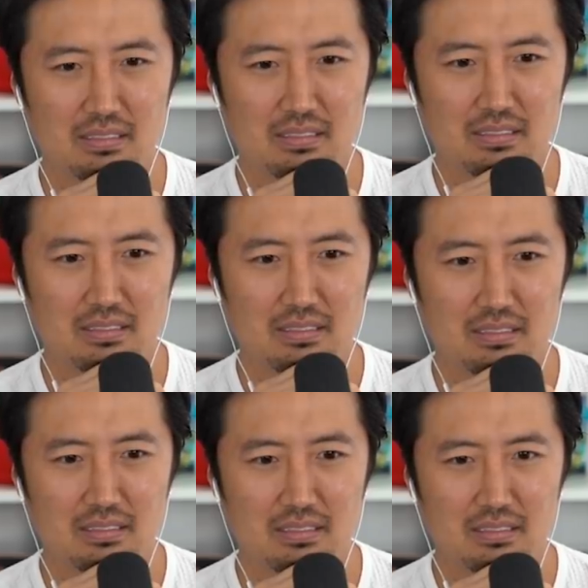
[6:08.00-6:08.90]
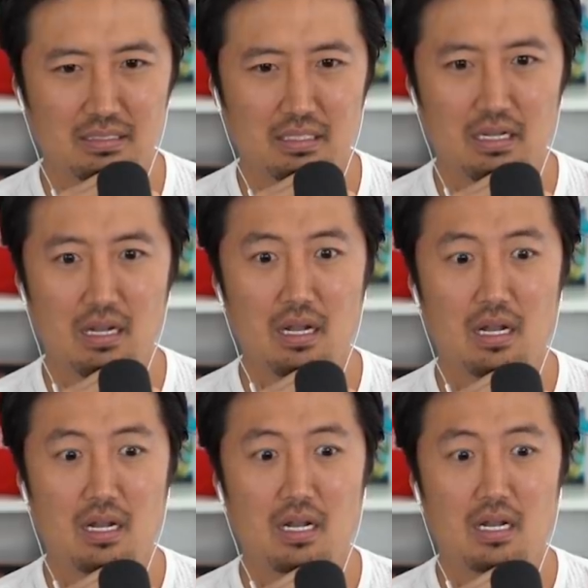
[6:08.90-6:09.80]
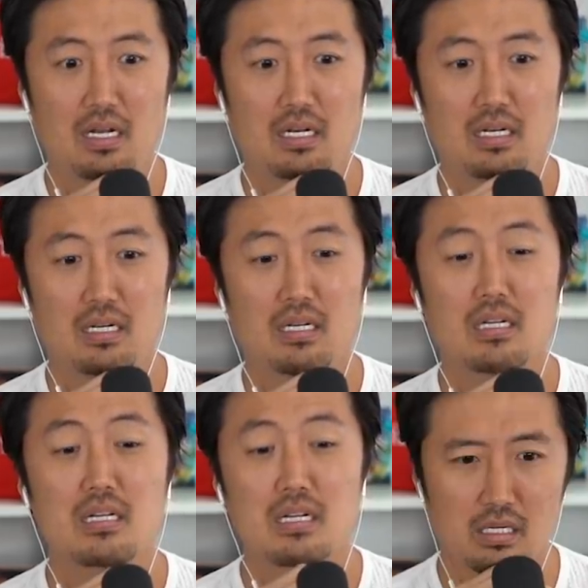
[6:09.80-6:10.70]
No words are spoken by the person on screen.